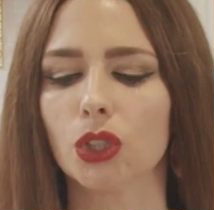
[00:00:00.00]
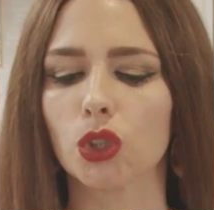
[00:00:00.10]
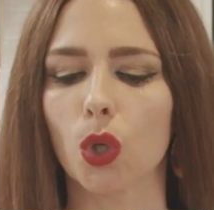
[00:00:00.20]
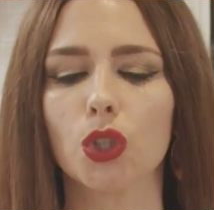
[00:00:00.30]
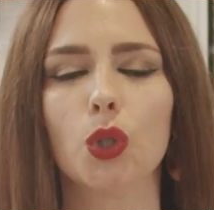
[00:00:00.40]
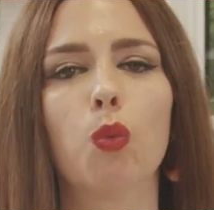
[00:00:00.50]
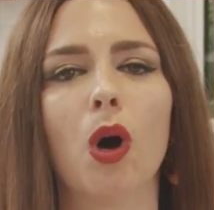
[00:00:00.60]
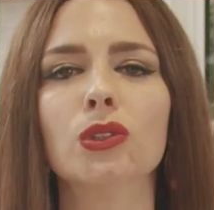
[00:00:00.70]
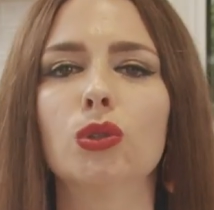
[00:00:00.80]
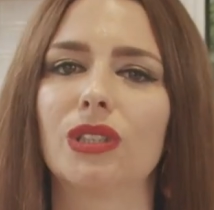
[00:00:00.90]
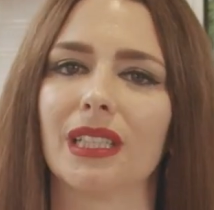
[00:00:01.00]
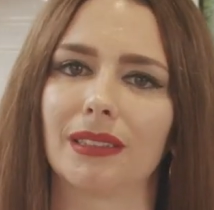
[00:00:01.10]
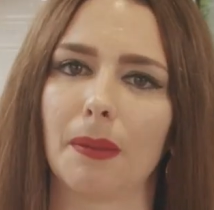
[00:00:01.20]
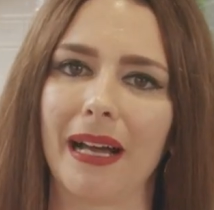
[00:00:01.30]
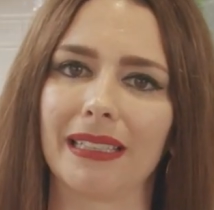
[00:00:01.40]
So you want to
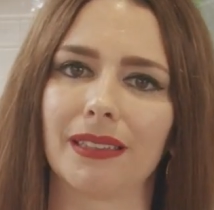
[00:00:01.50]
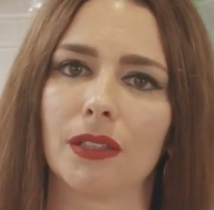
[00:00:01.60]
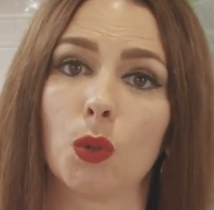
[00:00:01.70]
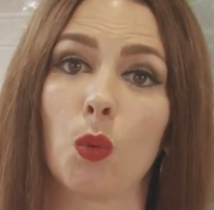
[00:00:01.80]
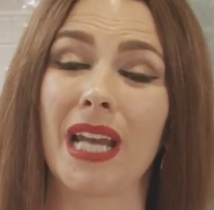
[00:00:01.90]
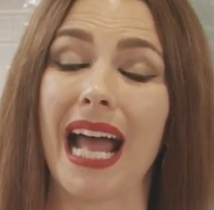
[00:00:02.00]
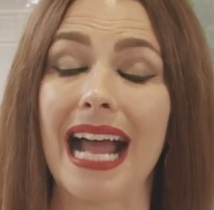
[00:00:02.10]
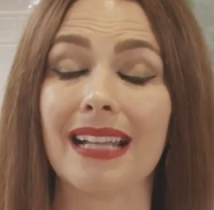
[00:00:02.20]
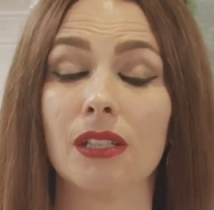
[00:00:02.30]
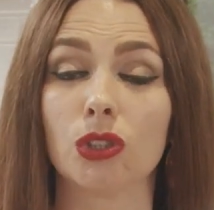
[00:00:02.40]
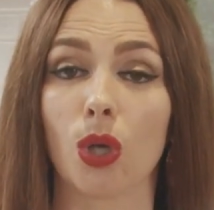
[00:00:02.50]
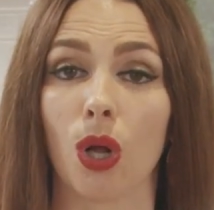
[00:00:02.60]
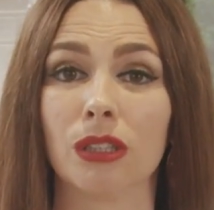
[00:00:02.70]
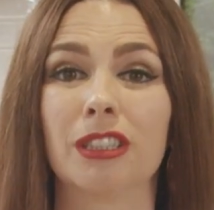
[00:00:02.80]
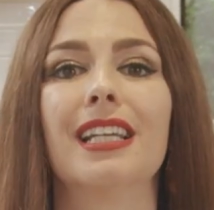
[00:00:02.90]
taste the pasta and you want to add the
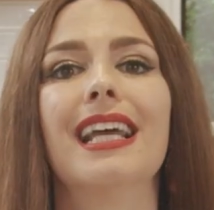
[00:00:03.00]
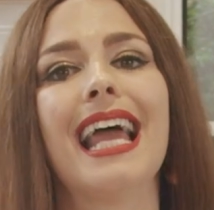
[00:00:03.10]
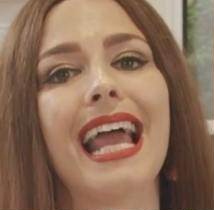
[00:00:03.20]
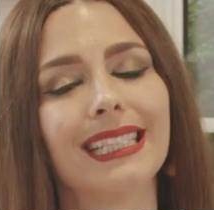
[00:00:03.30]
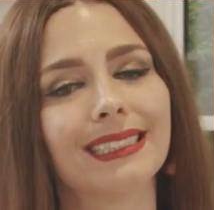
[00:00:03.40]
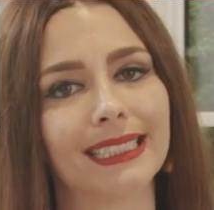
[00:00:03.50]
salt as